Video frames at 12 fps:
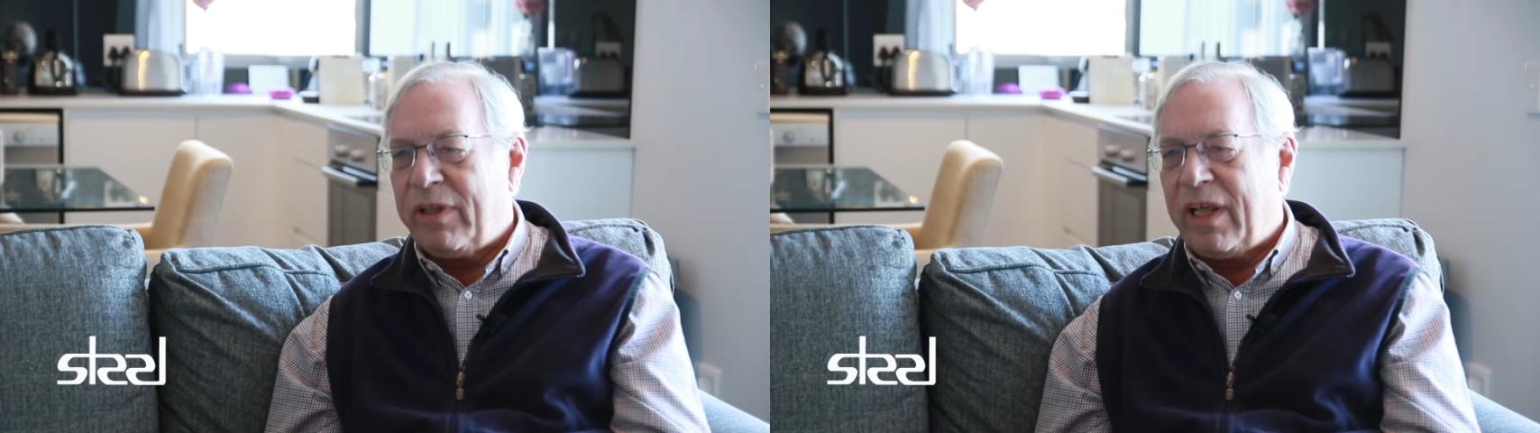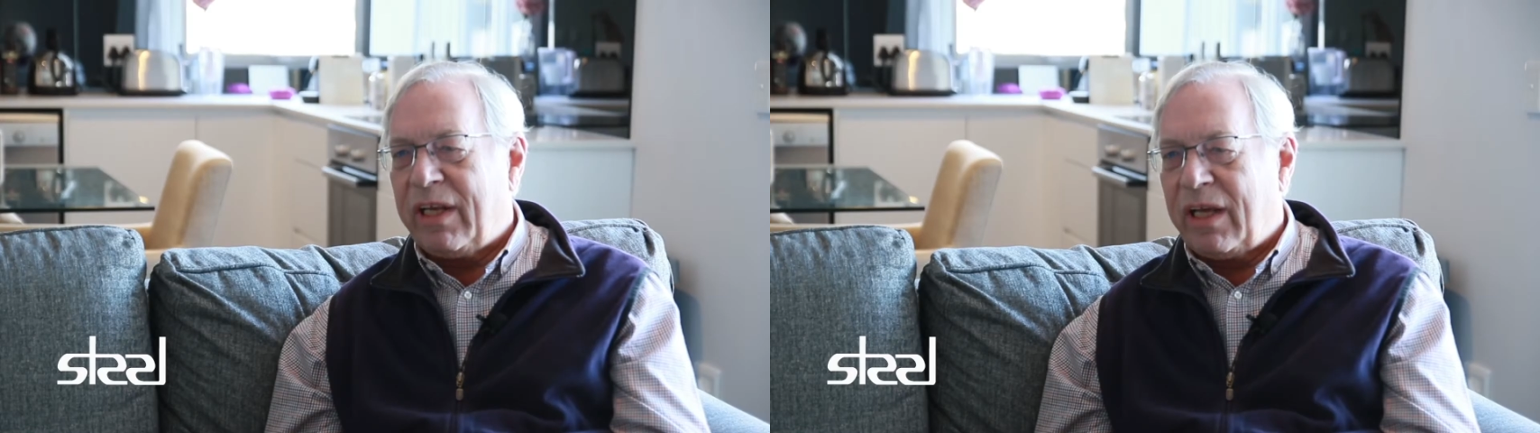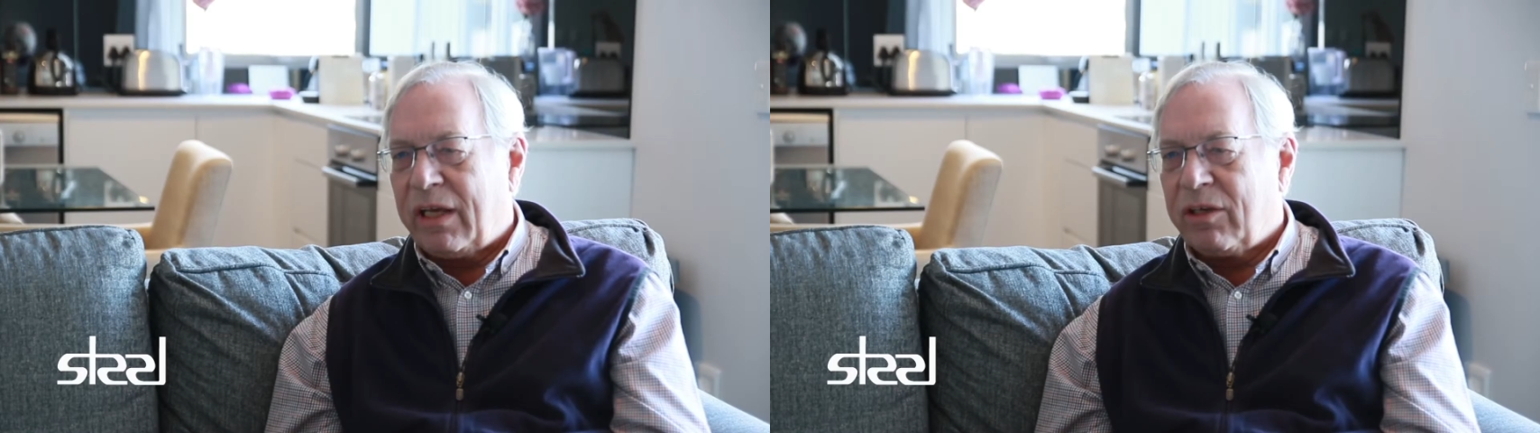
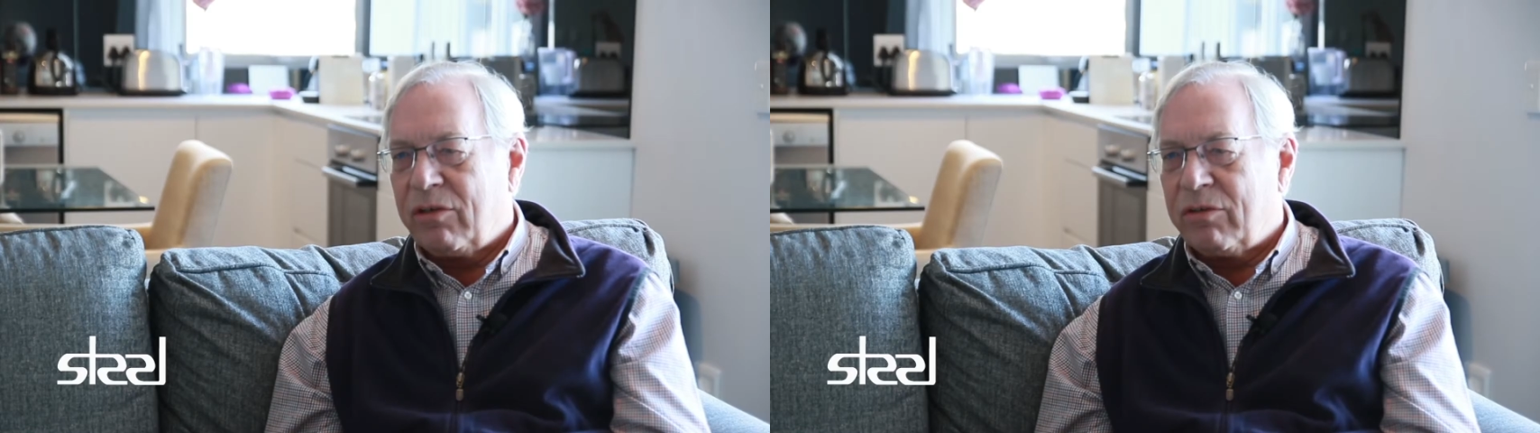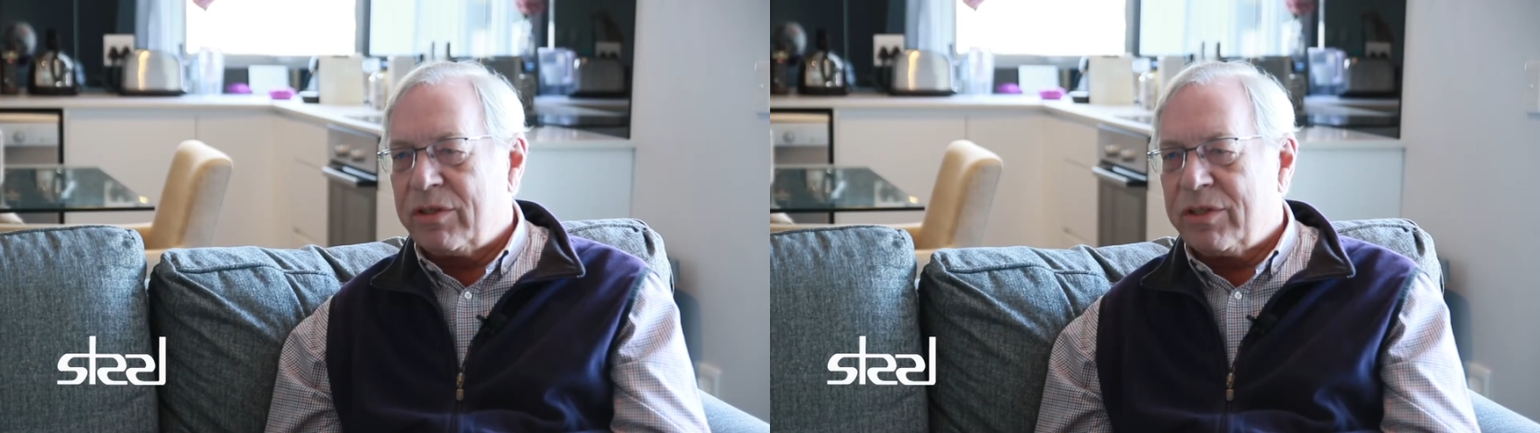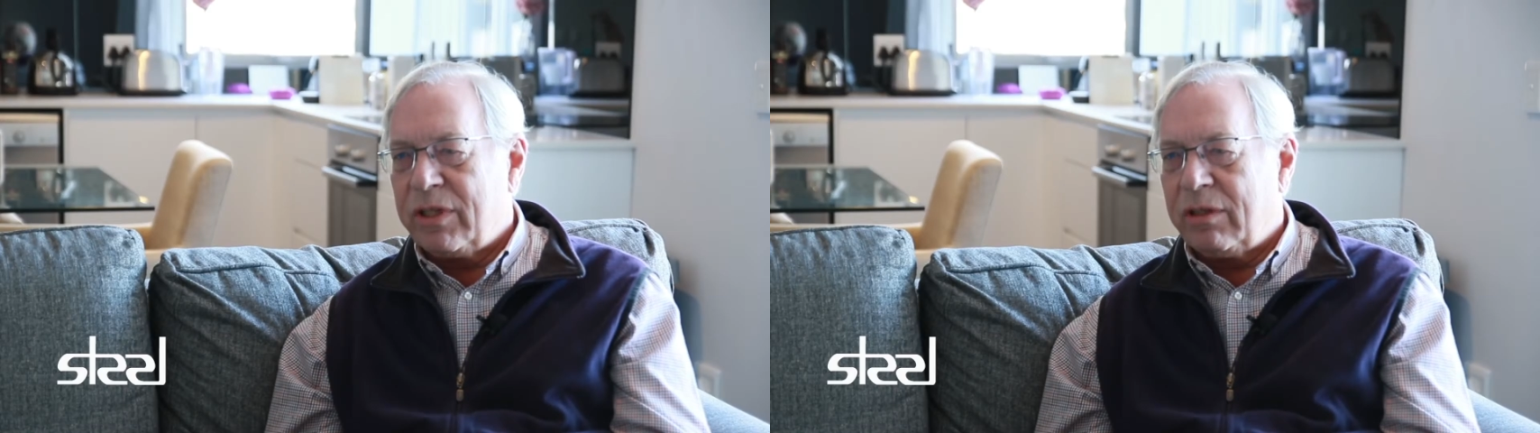that
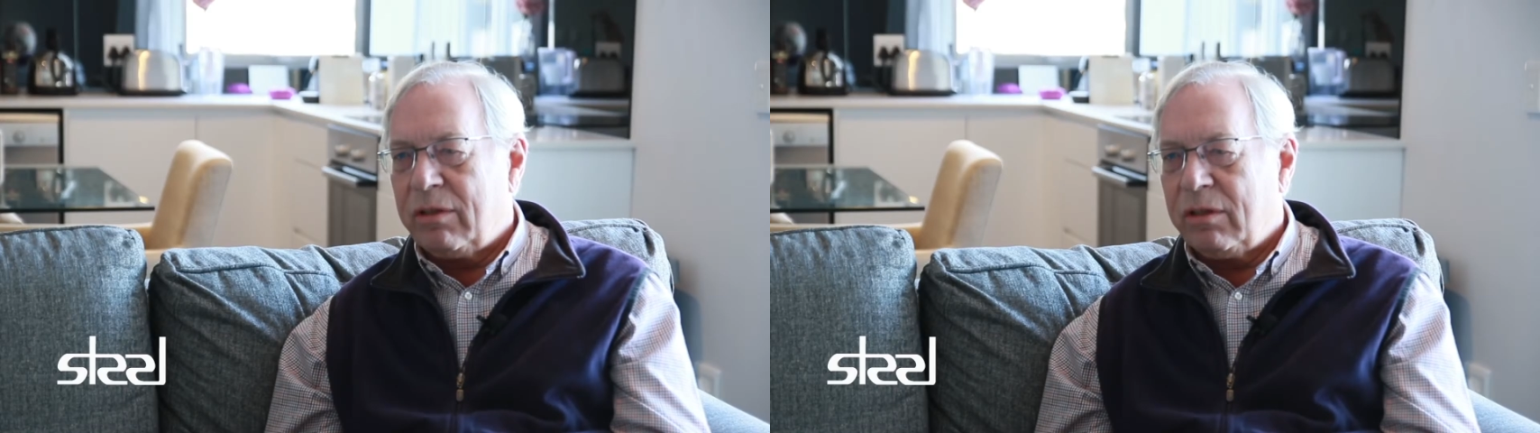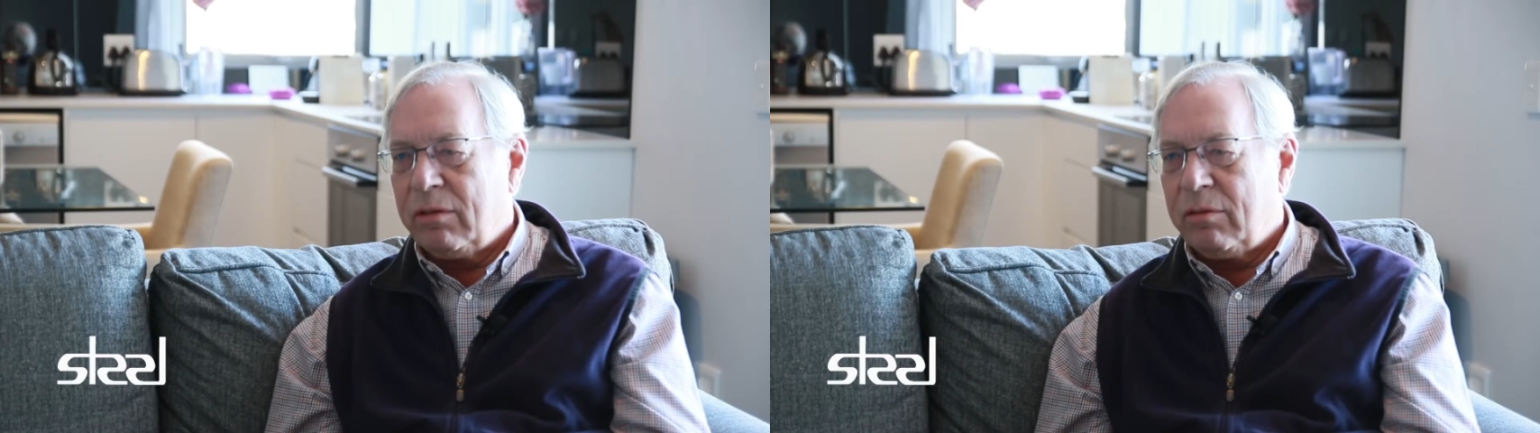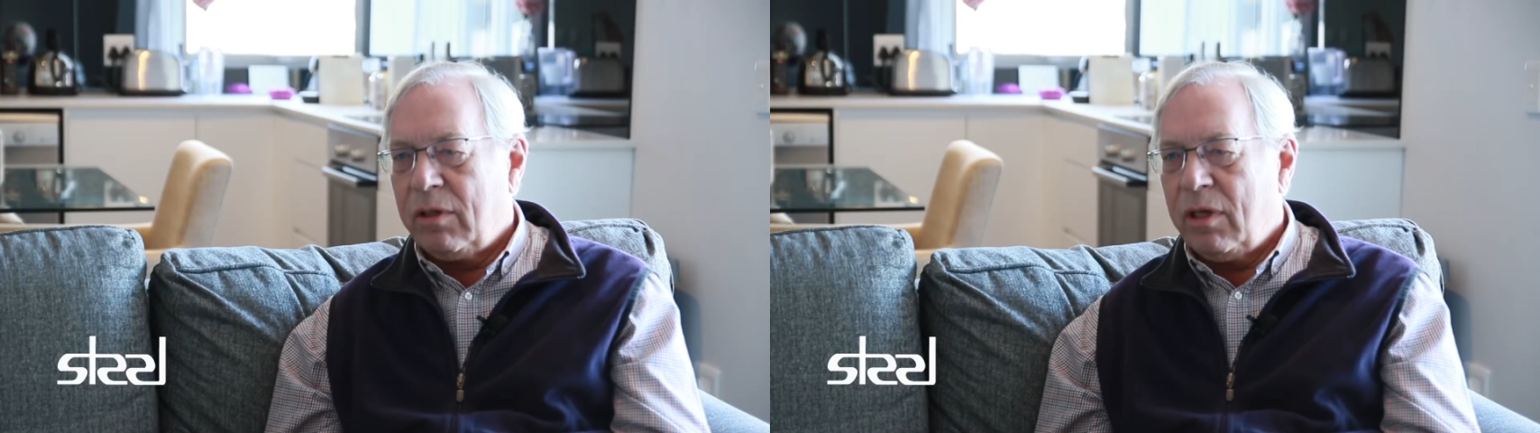accuracy
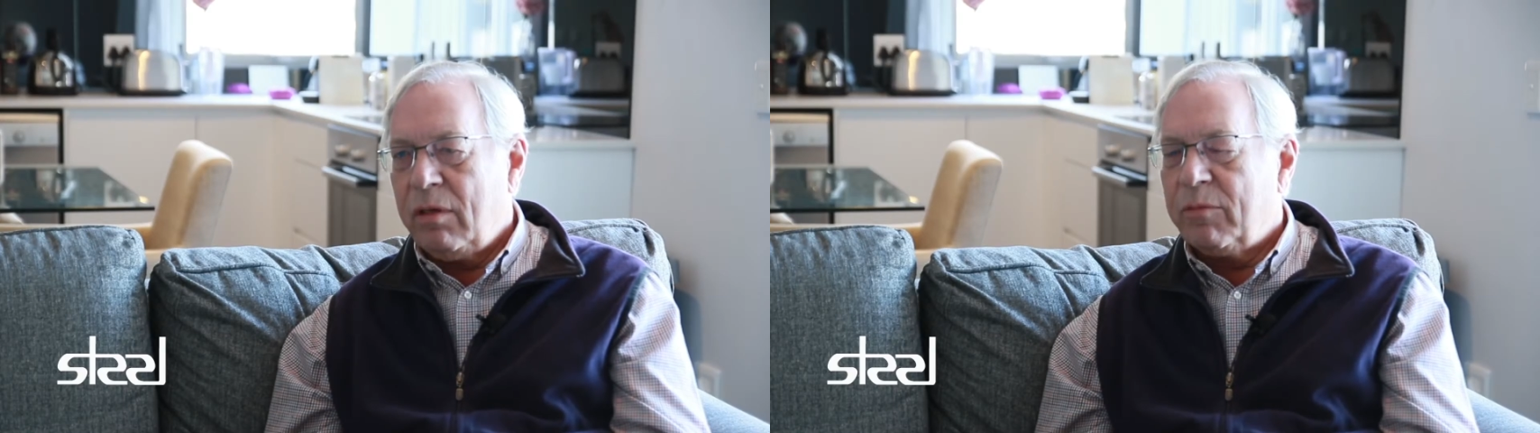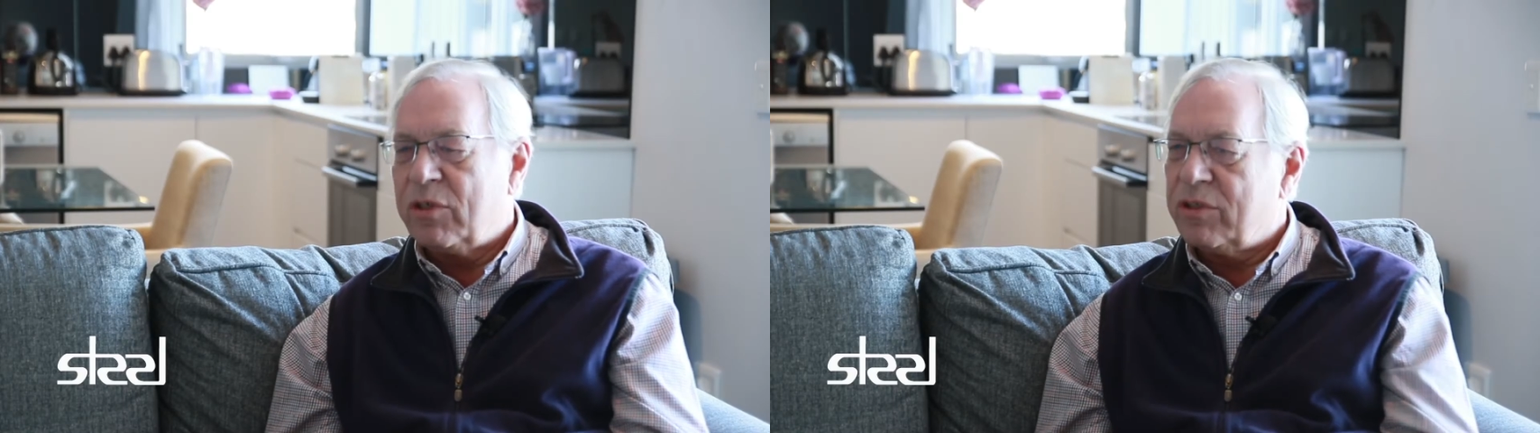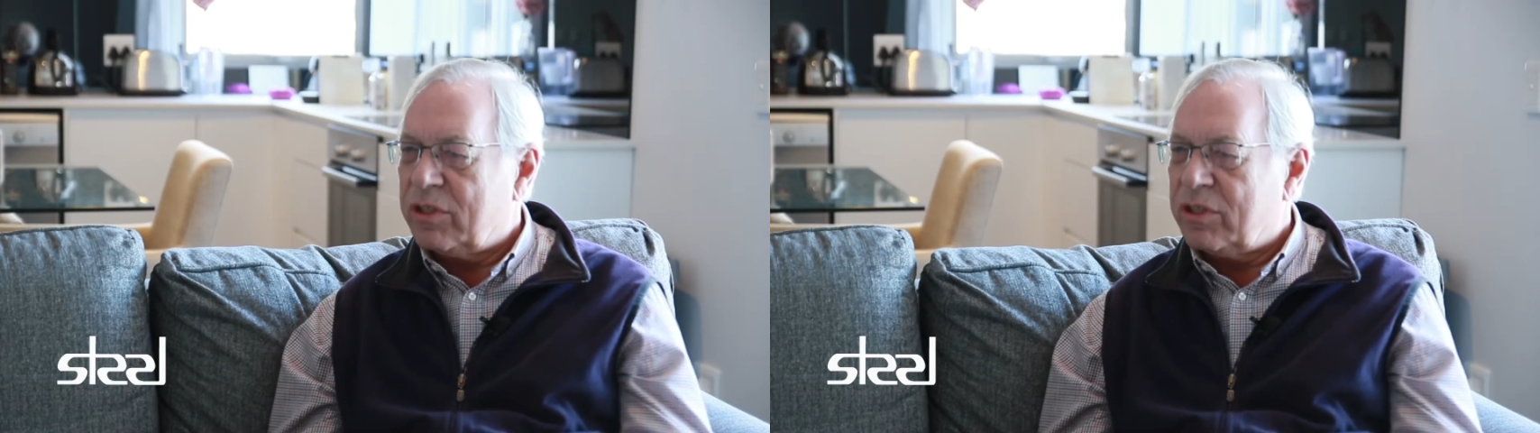because